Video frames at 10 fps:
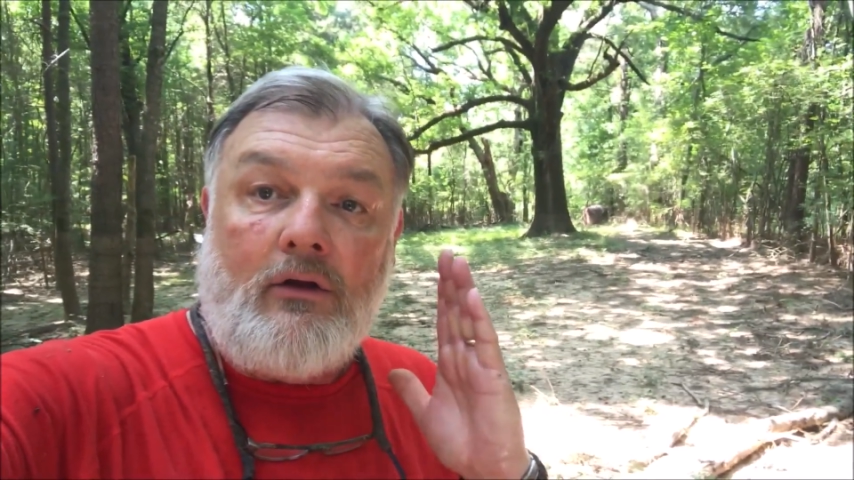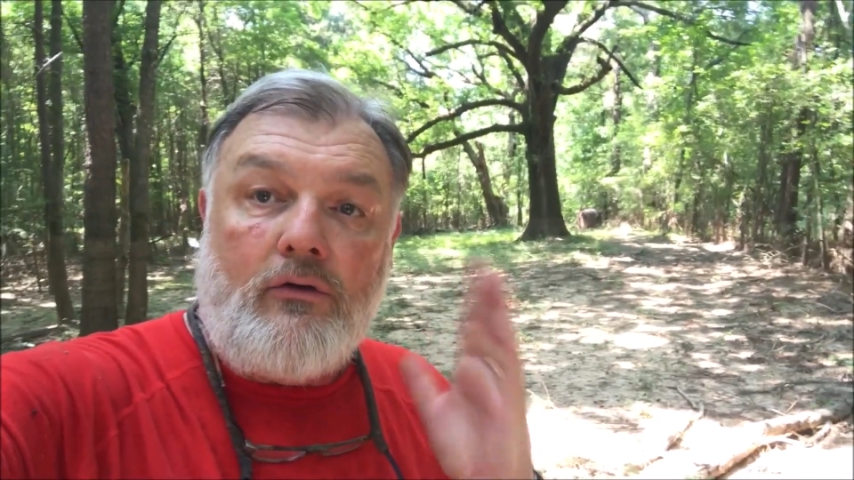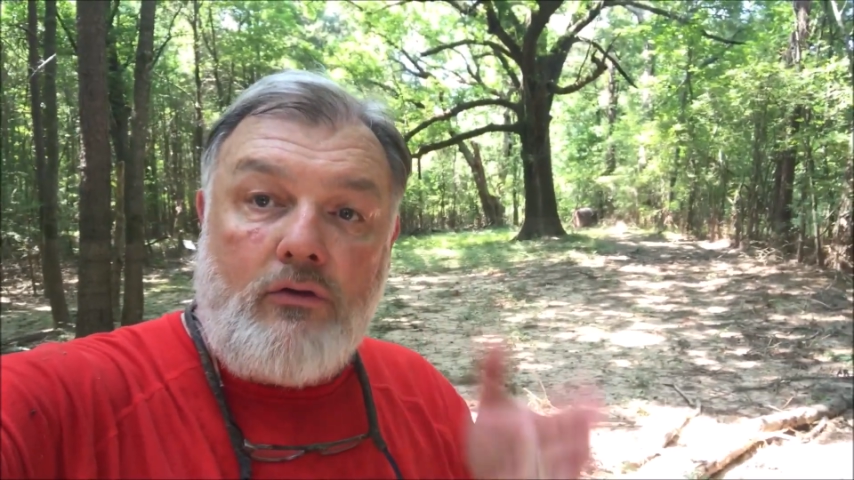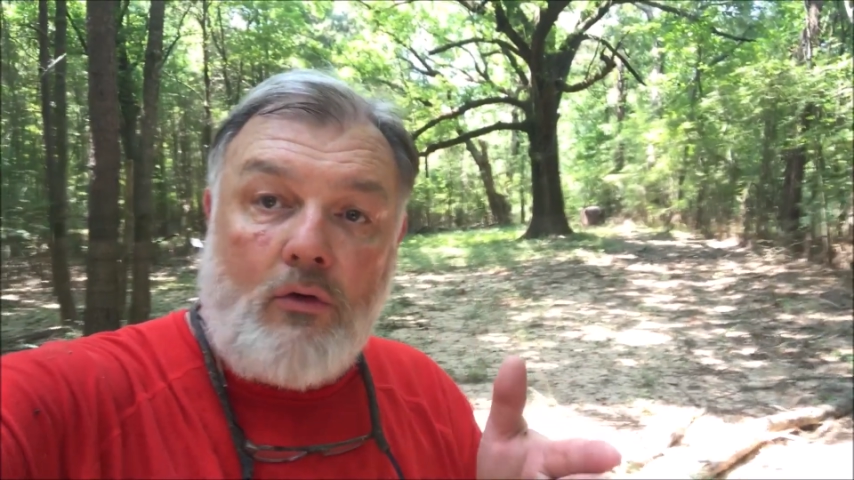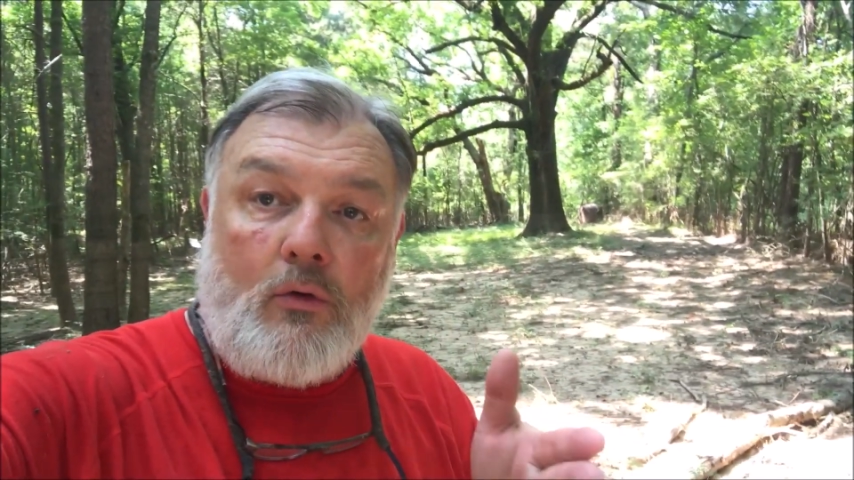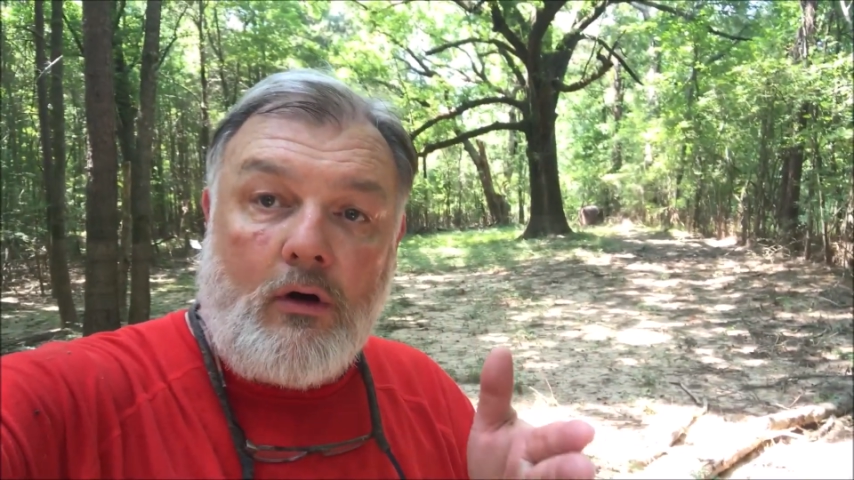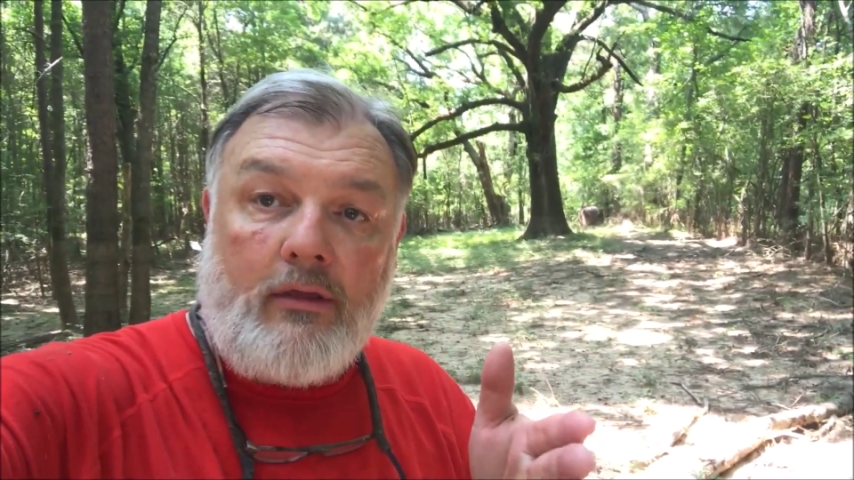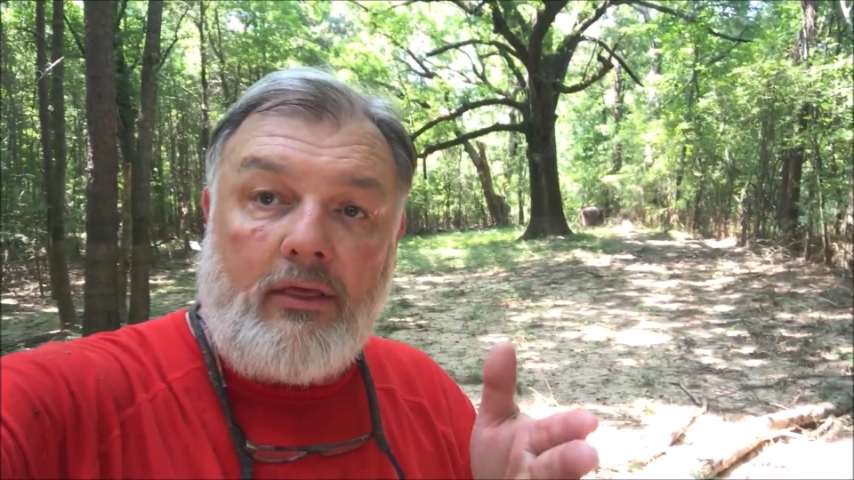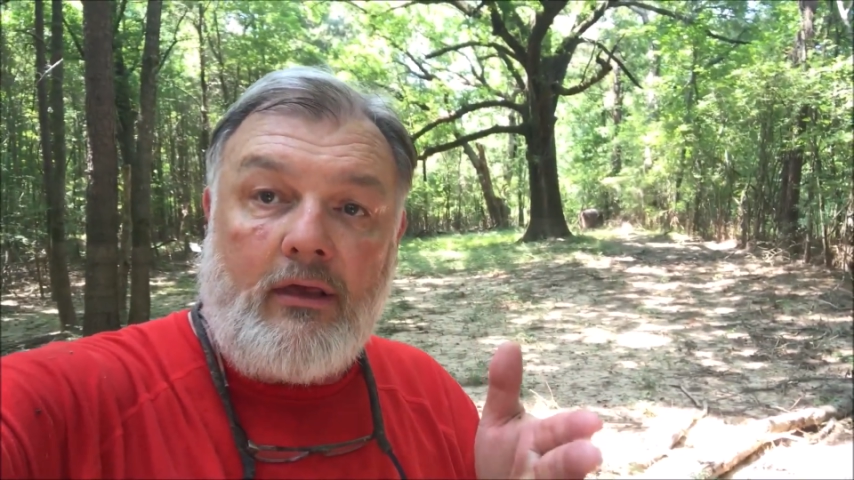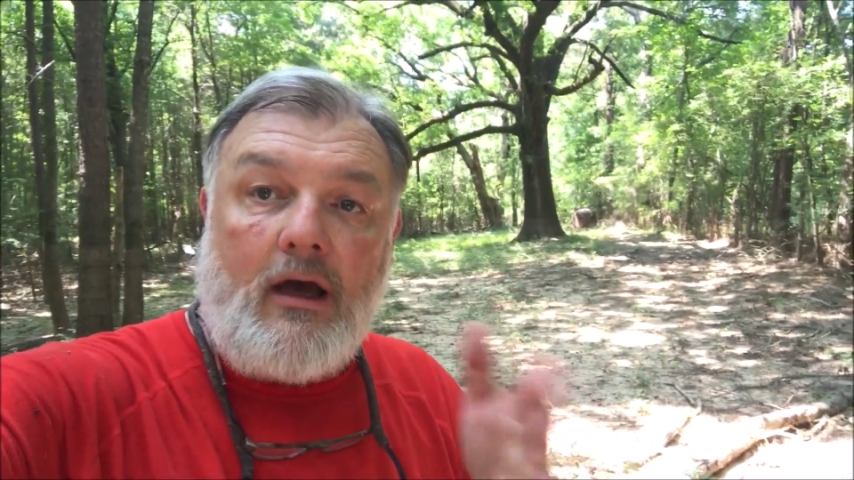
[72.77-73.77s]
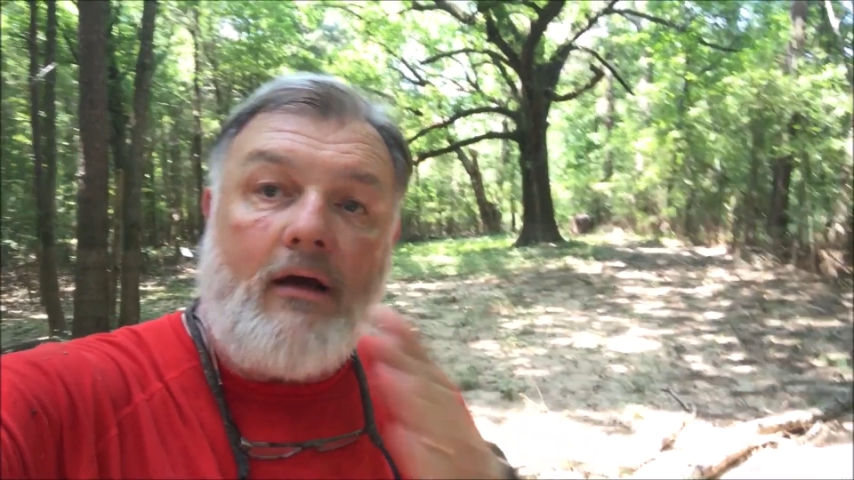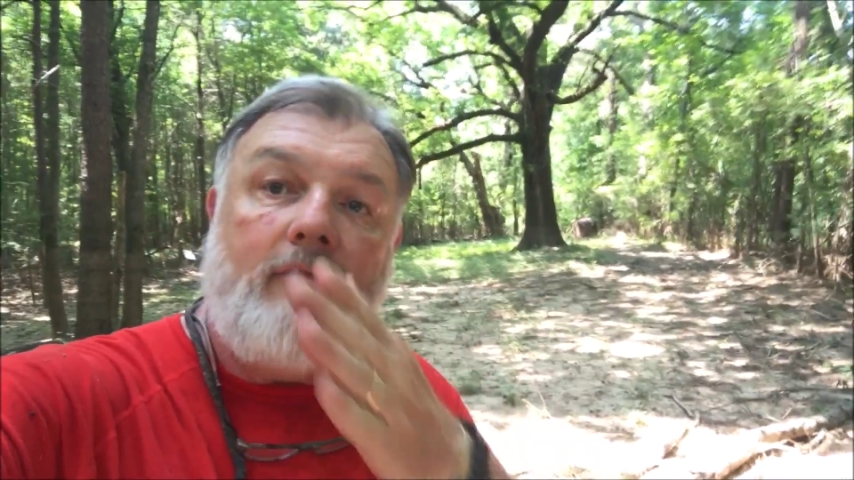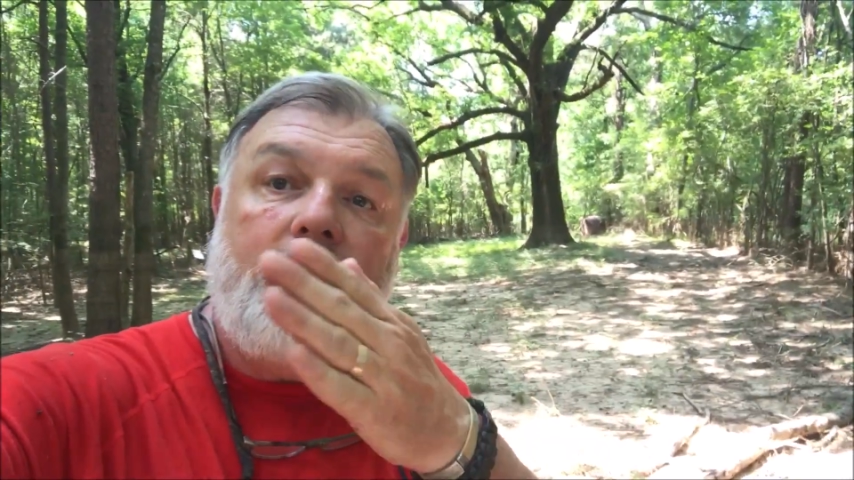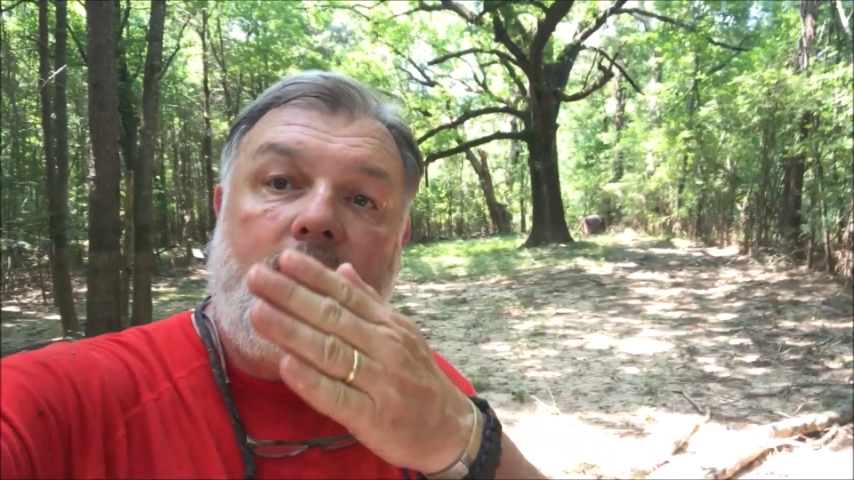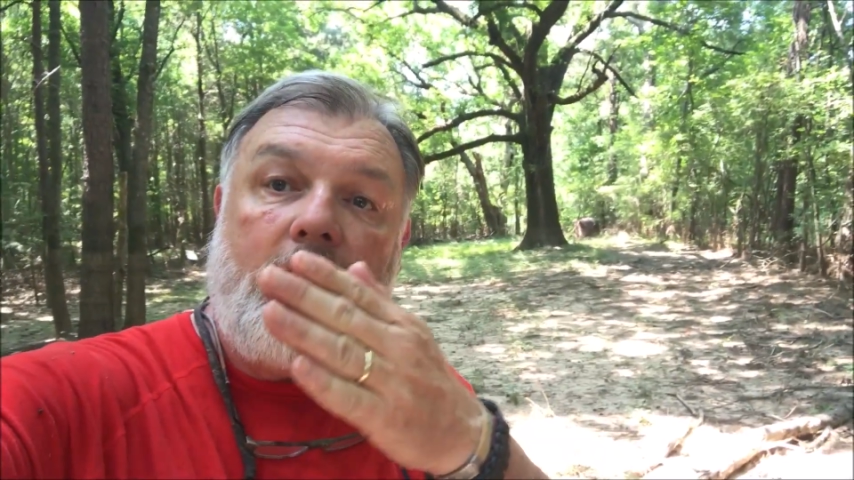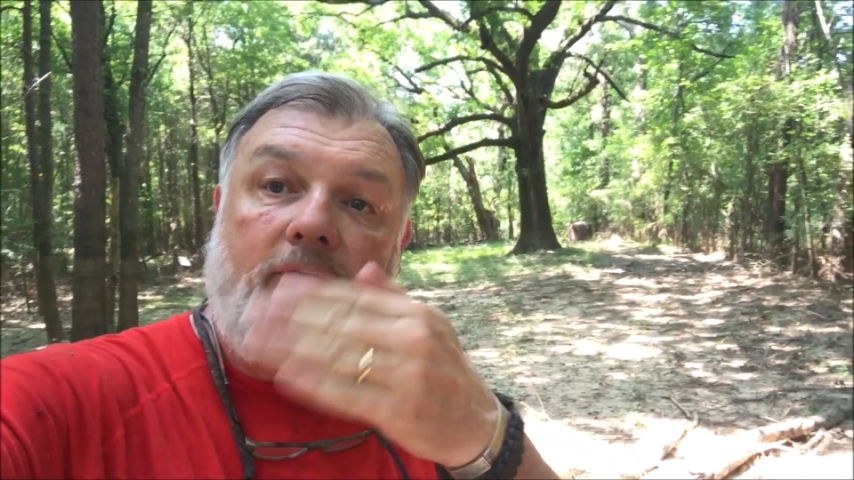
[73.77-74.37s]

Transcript: north of the